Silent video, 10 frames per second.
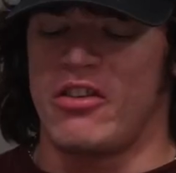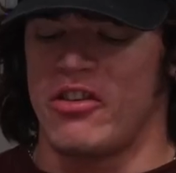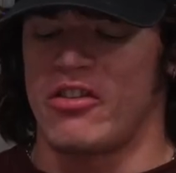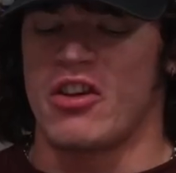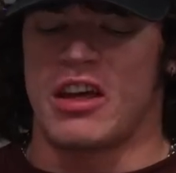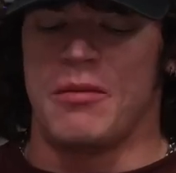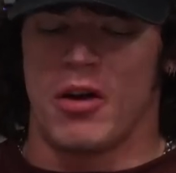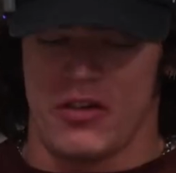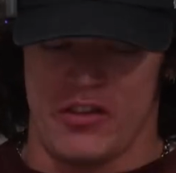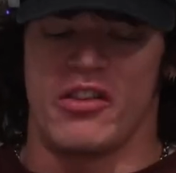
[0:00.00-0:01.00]
is the sucky
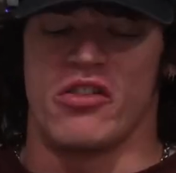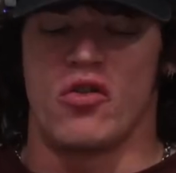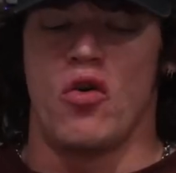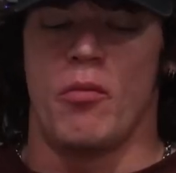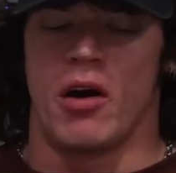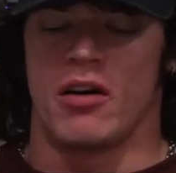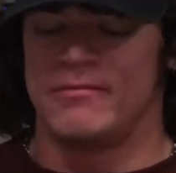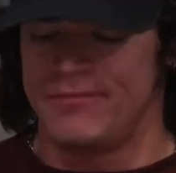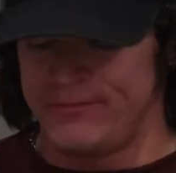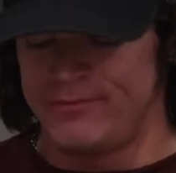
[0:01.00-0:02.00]
part. This is the cool part.
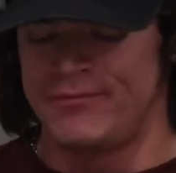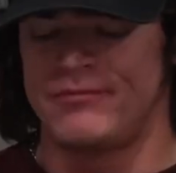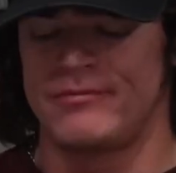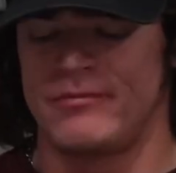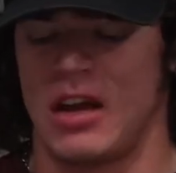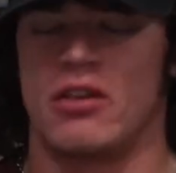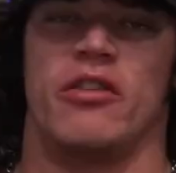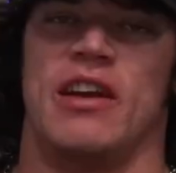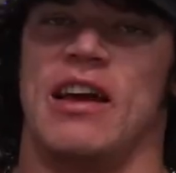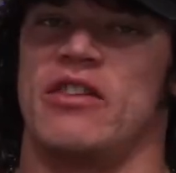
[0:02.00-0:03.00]
I'll do
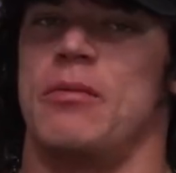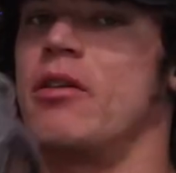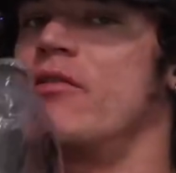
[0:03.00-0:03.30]
the nasty part